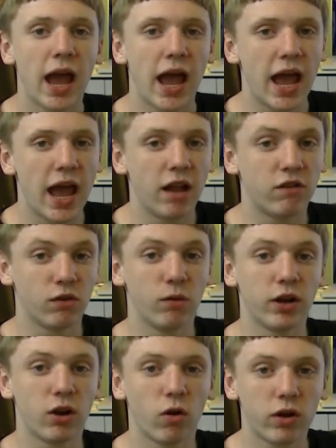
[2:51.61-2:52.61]
And so
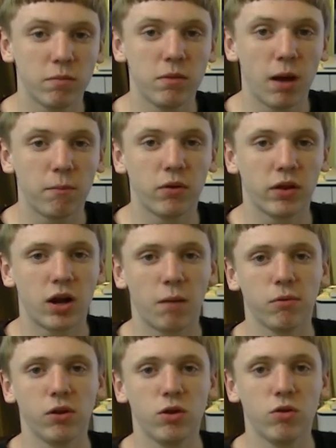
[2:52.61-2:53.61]
they're hooking me up with a
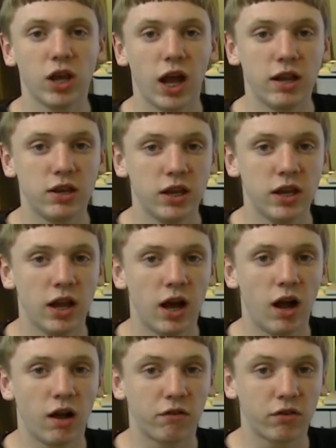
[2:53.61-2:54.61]
couple of UDID
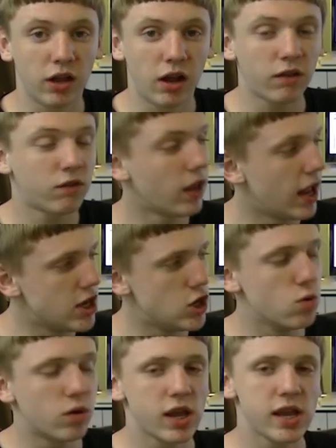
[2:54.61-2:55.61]
uh, slots, and
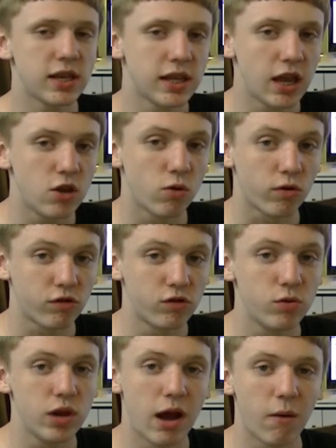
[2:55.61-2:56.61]
you can get yours
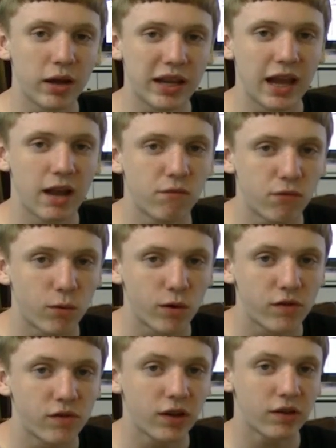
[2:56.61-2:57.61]
too now, again,
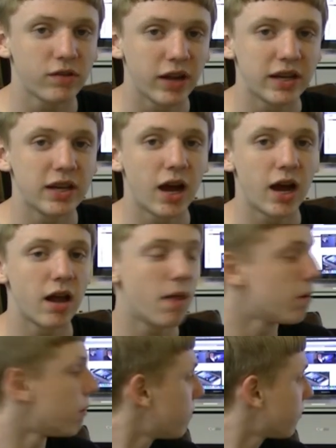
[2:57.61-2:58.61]
for $6.99
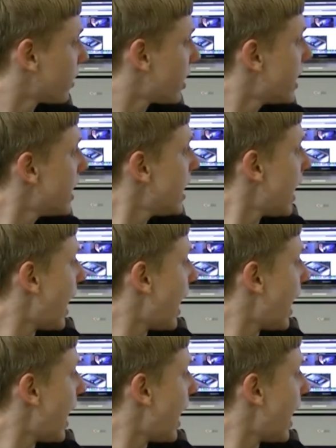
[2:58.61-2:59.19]
on their website.